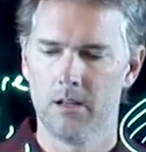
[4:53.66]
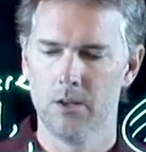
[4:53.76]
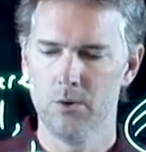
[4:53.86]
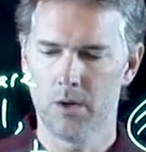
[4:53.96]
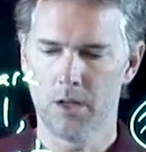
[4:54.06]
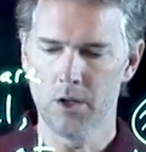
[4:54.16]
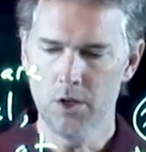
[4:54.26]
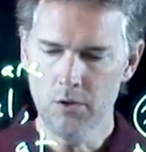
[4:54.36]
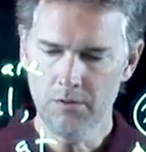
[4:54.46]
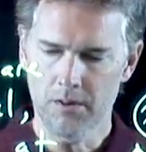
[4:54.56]
you can
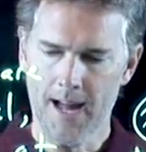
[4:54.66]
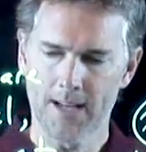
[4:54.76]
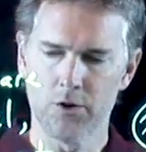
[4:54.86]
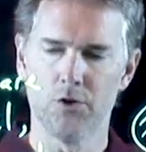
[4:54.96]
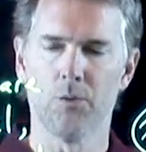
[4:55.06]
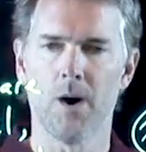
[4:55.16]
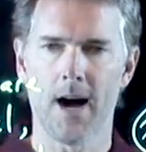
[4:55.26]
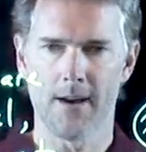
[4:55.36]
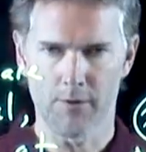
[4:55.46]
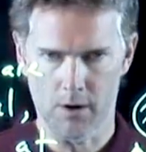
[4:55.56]
use that to
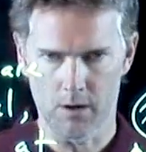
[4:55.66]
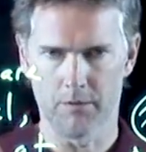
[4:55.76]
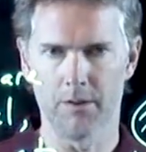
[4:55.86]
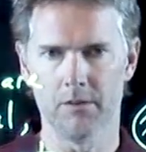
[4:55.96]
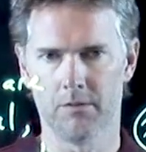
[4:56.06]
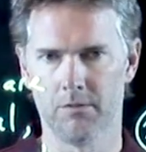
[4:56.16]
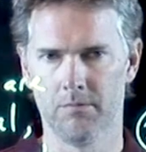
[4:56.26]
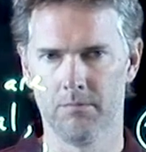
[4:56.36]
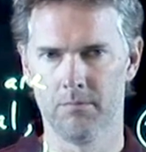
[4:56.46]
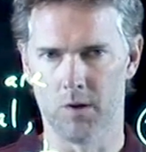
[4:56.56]
derive all of these
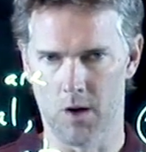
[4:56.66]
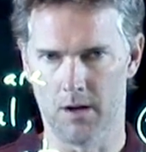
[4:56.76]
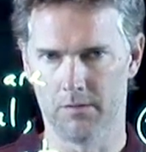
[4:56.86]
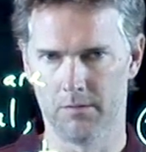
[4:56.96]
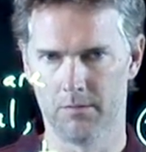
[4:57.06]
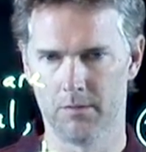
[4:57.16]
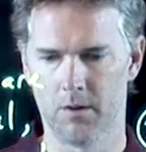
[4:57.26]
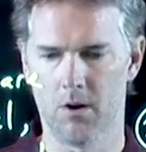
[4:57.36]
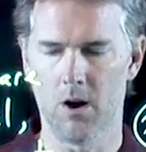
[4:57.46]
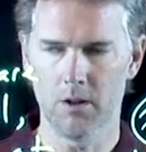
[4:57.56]
laws.
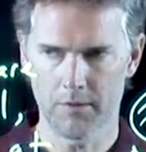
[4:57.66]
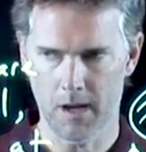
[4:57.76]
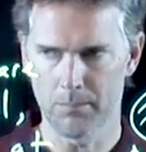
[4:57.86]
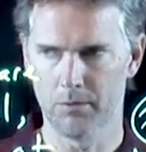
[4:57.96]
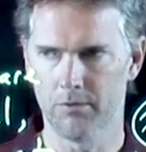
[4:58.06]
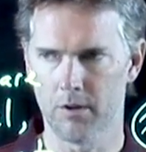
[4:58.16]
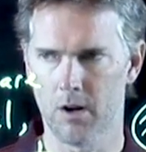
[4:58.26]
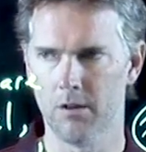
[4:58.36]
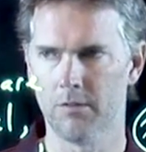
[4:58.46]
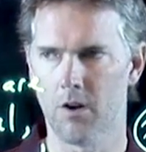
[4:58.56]
All of Kepler's
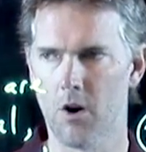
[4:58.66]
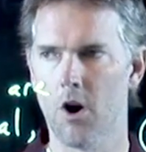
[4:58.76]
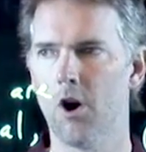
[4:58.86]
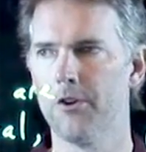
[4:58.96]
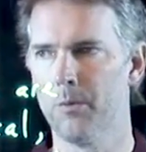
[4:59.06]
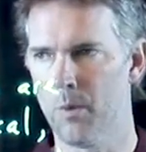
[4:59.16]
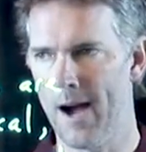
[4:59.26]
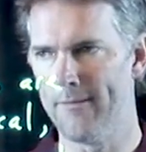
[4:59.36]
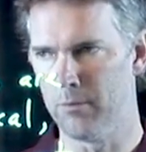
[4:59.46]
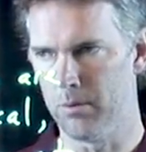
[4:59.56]
laws are
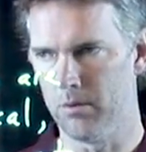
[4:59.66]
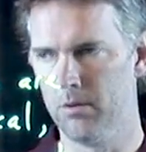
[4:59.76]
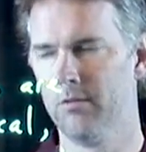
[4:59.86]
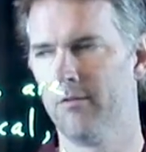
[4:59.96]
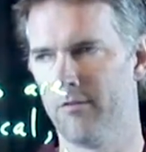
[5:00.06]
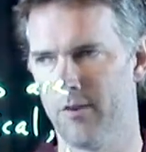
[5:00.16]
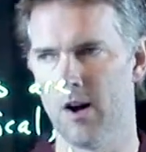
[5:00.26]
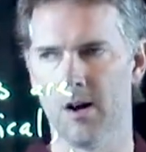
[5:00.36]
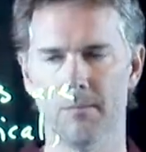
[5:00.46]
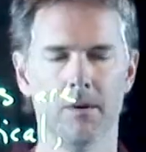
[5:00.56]
derivable
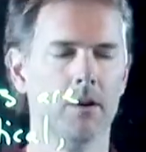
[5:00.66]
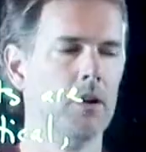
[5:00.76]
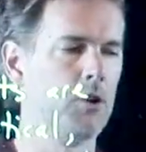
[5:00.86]
from